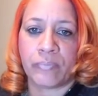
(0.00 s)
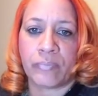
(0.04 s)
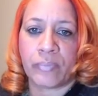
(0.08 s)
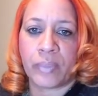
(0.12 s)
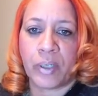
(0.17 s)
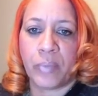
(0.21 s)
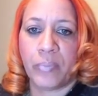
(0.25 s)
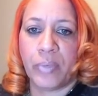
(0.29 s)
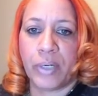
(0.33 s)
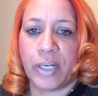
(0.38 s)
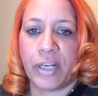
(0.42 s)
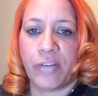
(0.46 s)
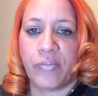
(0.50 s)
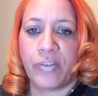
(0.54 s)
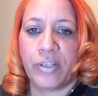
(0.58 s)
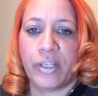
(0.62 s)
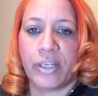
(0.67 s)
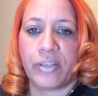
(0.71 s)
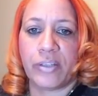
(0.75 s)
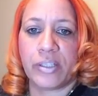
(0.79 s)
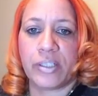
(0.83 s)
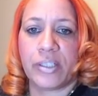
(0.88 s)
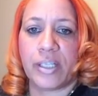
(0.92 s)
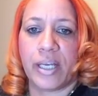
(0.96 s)
But every
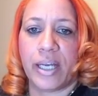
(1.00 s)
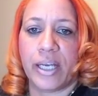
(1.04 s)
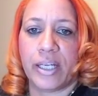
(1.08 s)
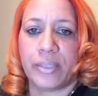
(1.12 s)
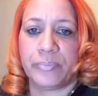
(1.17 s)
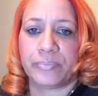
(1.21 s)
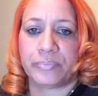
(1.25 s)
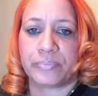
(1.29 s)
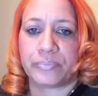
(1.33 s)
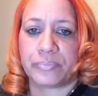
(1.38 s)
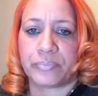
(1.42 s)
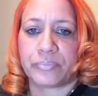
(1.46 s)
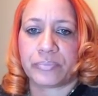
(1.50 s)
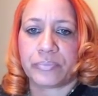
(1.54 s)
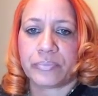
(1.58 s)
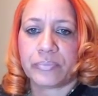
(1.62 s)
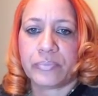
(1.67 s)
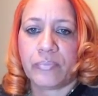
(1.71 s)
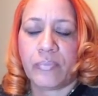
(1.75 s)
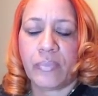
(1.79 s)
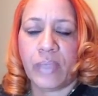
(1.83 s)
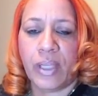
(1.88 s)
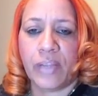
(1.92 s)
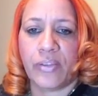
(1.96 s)
other day,
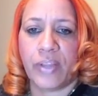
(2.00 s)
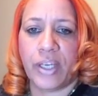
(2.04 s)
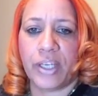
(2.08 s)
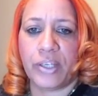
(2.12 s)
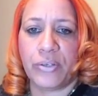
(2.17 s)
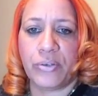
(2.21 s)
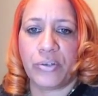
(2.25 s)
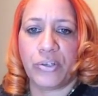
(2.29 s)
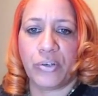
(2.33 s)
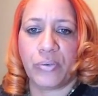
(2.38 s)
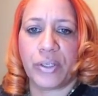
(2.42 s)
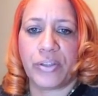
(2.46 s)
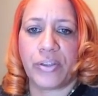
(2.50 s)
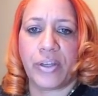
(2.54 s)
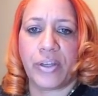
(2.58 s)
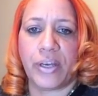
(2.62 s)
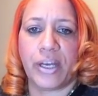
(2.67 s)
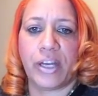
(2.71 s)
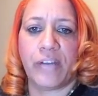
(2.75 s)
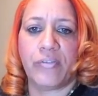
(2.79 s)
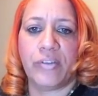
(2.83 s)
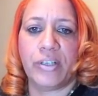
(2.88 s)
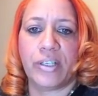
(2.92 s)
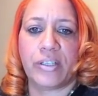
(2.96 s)
thank you, Caritha.
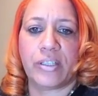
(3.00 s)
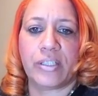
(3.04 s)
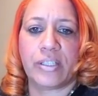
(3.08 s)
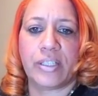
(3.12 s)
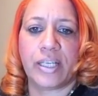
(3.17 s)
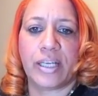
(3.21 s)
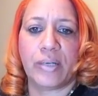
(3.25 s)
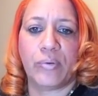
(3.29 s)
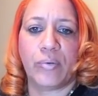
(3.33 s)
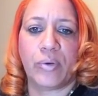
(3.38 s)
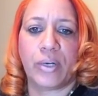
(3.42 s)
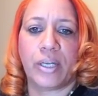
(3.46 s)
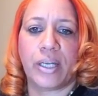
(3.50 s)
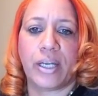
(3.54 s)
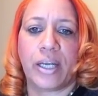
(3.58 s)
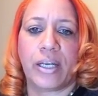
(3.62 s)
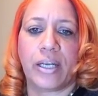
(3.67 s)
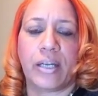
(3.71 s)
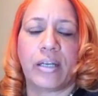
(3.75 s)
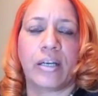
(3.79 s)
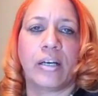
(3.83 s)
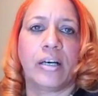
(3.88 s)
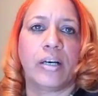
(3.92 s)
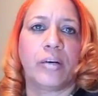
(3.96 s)
Every other day we're
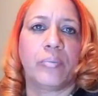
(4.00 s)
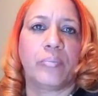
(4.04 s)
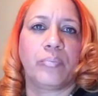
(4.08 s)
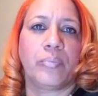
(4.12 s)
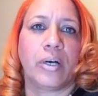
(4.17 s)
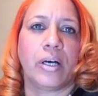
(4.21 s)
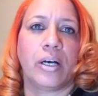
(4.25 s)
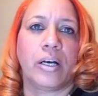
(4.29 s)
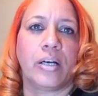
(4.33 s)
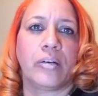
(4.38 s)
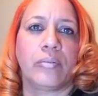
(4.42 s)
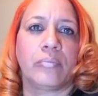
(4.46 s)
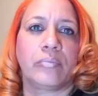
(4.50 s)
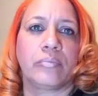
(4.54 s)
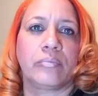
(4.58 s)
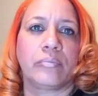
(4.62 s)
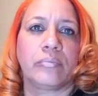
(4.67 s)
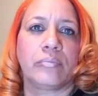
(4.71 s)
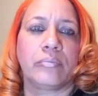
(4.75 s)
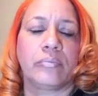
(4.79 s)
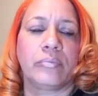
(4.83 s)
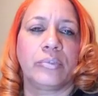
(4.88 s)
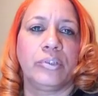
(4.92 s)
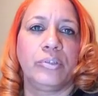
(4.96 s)
getting up
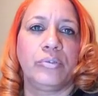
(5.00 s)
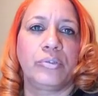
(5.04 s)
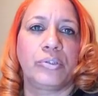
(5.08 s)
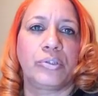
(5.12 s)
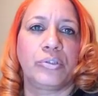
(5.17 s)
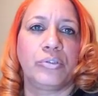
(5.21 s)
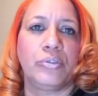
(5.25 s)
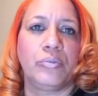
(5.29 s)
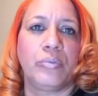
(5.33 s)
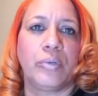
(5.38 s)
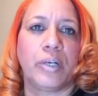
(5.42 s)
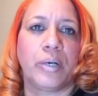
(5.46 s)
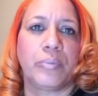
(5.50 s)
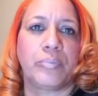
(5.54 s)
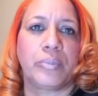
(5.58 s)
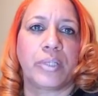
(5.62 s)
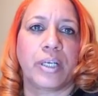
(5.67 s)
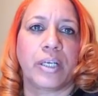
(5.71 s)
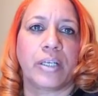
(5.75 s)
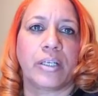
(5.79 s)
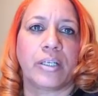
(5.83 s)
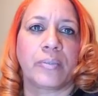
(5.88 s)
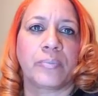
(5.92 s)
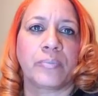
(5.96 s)
YouTube
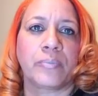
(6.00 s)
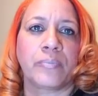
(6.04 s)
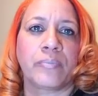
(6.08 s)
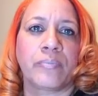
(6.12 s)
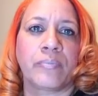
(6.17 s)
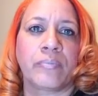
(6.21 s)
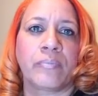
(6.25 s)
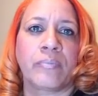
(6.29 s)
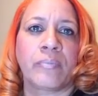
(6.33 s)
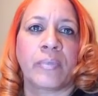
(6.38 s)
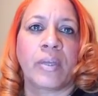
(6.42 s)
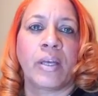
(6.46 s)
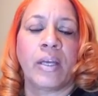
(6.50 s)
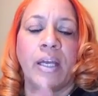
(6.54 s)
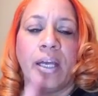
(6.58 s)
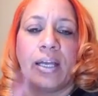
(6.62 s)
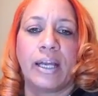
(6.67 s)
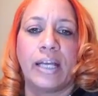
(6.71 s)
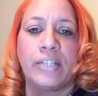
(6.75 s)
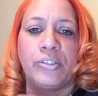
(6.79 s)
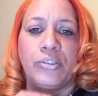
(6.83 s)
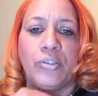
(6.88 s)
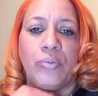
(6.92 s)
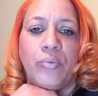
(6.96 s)
updated. And
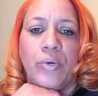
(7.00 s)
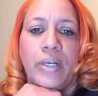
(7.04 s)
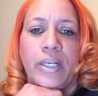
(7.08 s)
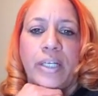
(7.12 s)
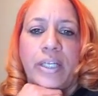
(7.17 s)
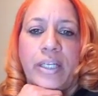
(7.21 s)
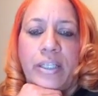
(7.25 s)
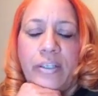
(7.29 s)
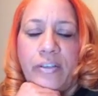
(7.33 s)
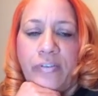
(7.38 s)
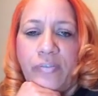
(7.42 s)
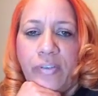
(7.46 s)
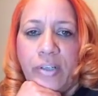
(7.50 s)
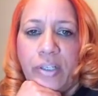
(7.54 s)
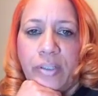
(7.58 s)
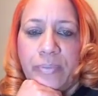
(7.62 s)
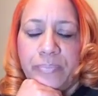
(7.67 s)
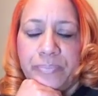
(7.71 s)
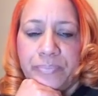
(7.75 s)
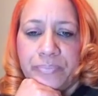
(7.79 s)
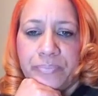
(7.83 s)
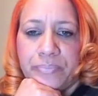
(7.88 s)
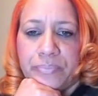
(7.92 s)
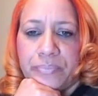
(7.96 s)
I do want to give
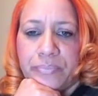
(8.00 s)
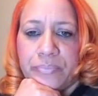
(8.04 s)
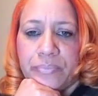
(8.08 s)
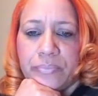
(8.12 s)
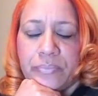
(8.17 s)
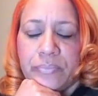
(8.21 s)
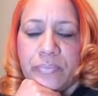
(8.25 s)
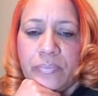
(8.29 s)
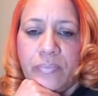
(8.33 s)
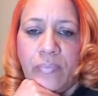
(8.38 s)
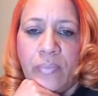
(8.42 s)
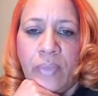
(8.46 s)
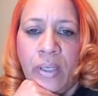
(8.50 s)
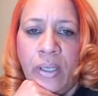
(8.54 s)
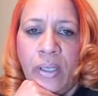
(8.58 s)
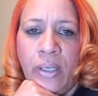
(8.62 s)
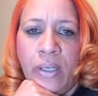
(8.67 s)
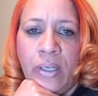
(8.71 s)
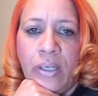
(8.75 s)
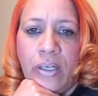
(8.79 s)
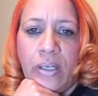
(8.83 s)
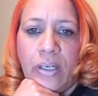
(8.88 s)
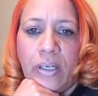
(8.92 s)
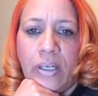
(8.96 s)

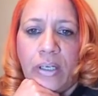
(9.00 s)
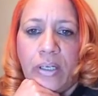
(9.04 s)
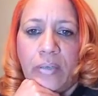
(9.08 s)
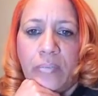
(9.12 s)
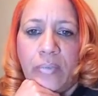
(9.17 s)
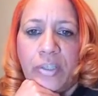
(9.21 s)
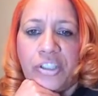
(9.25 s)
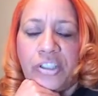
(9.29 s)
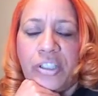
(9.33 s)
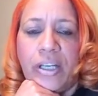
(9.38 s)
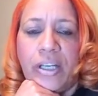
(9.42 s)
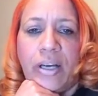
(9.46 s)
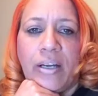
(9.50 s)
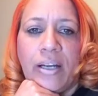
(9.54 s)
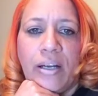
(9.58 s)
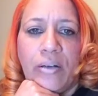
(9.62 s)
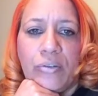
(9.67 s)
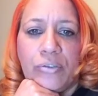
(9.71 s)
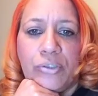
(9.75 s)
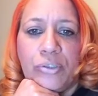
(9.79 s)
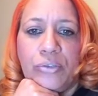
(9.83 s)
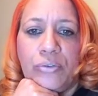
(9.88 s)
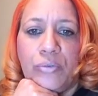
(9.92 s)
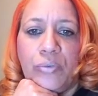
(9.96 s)
a shout out
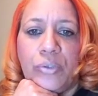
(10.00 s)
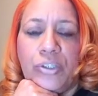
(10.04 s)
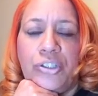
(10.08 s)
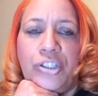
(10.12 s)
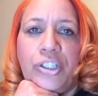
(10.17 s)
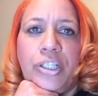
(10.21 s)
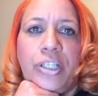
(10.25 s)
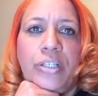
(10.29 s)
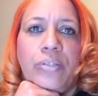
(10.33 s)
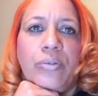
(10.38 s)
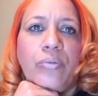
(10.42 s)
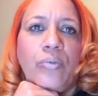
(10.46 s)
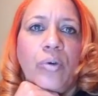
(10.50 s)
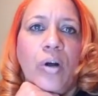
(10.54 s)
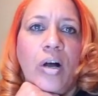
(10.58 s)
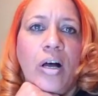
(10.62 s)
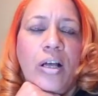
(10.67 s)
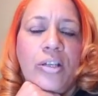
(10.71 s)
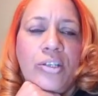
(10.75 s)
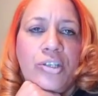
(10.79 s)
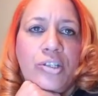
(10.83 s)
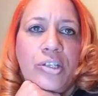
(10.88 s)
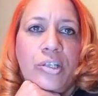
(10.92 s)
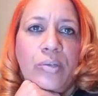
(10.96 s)
to Regina
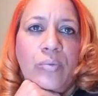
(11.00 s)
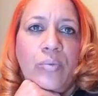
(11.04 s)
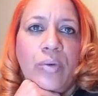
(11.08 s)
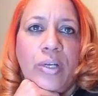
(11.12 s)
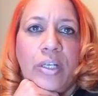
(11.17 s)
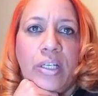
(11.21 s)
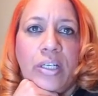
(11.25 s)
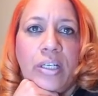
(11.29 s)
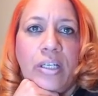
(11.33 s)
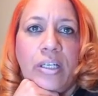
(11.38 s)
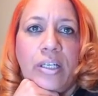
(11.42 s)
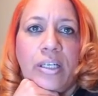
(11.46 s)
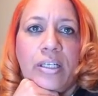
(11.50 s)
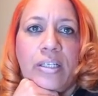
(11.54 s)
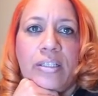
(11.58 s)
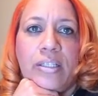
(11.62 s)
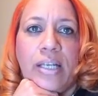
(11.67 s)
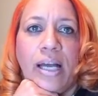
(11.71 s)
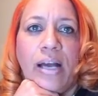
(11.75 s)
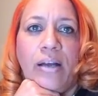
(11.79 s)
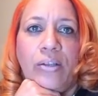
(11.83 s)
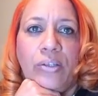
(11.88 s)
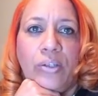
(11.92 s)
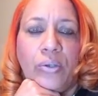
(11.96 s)
Ross. She went in and
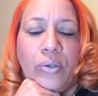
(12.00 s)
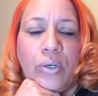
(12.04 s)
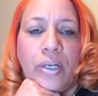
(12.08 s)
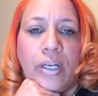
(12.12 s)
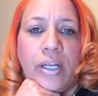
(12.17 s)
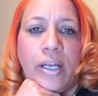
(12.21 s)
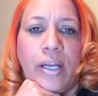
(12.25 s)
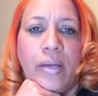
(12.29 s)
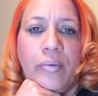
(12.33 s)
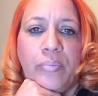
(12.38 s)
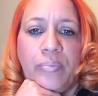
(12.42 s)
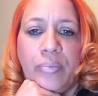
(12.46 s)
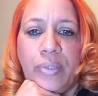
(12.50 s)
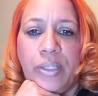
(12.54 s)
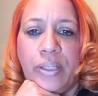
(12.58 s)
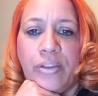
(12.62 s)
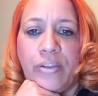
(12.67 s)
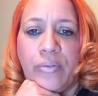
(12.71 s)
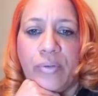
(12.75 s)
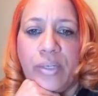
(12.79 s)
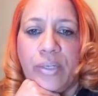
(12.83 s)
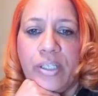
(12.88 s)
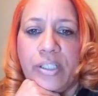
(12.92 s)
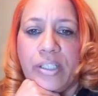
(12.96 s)
downloaded an
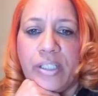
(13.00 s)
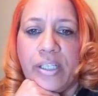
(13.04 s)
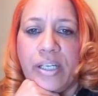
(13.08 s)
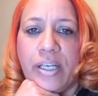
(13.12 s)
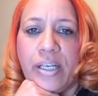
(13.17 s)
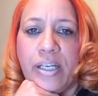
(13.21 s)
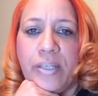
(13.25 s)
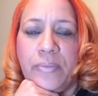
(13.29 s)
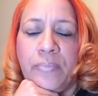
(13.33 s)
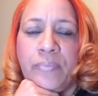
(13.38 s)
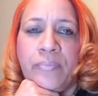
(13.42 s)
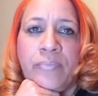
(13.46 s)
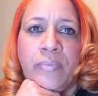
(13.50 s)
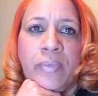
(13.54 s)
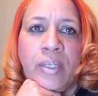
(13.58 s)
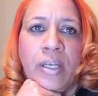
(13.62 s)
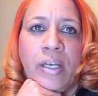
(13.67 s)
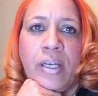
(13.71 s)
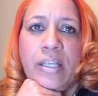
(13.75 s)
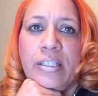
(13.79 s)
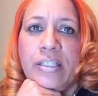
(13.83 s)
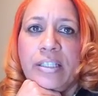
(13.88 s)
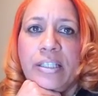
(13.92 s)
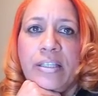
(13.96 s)
MP3 today.
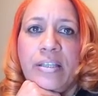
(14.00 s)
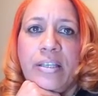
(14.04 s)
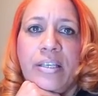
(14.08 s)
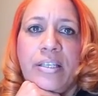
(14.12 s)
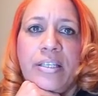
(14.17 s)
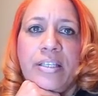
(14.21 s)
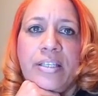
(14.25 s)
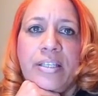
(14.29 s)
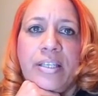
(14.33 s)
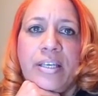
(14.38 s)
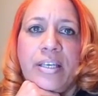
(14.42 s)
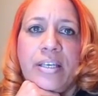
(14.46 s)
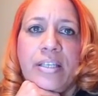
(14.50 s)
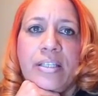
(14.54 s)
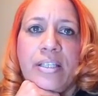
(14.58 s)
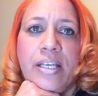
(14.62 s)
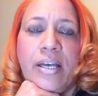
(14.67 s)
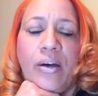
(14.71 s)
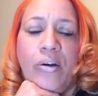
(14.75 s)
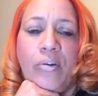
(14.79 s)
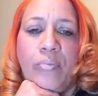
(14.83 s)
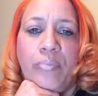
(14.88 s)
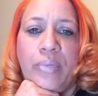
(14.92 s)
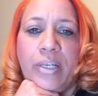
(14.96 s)
And see, these things
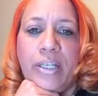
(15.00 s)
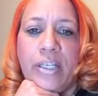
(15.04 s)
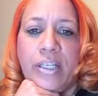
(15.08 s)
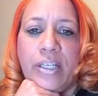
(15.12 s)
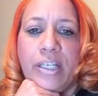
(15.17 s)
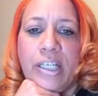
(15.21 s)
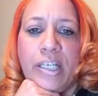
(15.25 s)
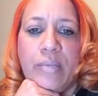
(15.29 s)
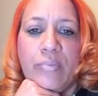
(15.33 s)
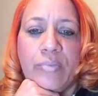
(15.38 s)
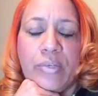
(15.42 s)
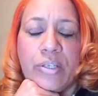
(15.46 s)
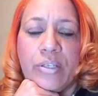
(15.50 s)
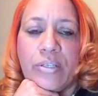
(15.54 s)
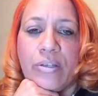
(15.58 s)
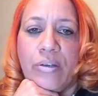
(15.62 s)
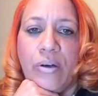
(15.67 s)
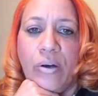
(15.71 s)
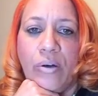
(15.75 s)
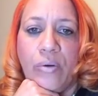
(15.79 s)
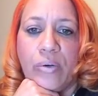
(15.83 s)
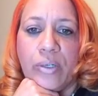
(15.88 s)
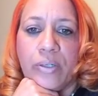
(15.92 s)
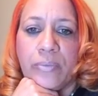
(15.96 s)
help me to keep this
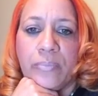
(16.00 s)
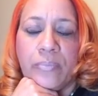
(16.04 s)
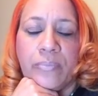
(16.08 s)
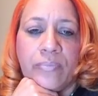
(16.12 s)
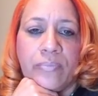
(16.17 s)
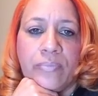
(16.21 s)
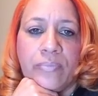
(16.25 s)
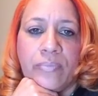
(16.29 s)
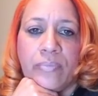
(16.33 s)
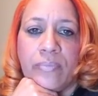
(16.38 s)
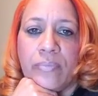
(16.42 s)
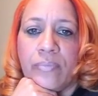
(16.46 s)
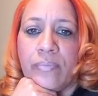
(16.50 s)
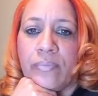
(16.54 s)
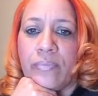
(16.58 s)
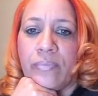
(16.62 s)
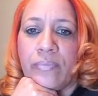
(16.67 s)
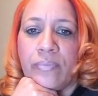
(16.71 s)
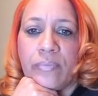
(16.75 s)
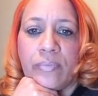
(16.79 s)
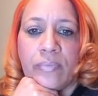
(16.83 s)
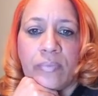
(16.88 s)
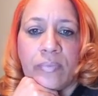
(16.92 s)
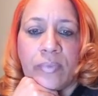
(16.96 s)
going.
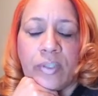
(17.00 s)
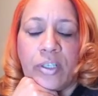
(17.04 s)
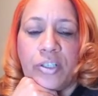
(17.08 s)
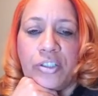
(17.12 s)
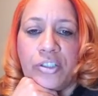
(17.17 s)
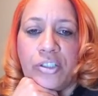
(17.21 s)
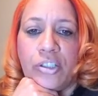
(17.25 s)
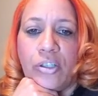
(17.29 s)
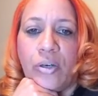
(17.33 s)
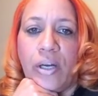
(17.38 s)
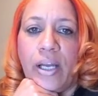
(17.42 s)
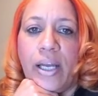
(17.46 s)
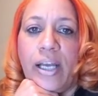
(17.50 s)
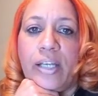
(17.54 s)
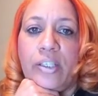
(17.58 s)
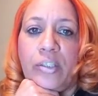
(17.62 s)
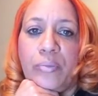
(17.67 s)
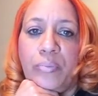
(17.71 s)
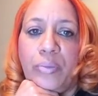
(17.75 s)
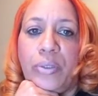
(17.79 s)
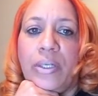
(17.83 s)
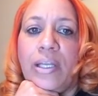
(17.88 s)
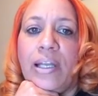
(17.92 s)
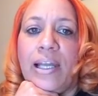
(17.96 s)
Because, I had to
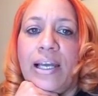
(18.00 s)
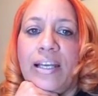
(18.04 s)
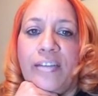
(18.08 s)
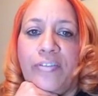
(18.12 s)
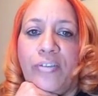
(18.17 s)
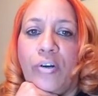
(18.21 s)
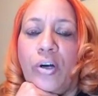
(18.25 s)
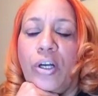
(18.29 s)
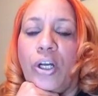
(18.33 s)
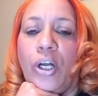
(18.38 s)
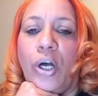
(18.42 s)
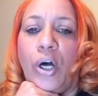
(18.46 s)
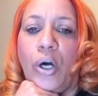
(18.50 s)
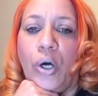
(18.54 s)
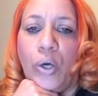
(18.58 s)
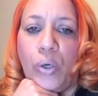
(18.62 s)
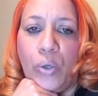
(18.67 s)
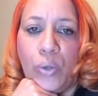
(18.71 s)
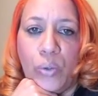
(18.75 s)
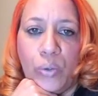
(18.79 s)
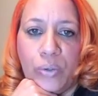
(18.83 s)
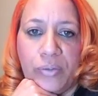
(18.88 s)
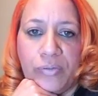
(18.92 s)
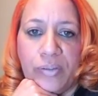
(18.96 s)
put life on
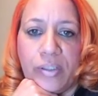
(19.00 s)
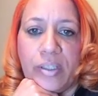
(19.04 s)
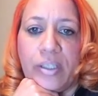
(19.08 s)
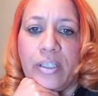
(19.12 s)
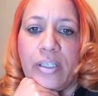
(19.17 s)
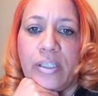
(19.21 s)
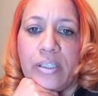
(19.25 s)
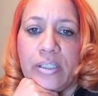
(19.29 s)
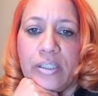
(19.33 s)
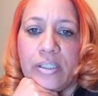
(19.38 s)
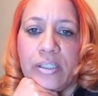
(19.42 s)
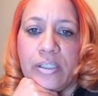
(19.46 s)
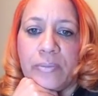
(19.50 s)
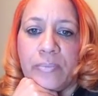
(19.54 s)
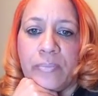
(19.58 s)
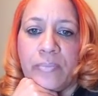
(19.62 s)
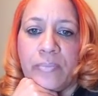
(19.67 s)
hold for this.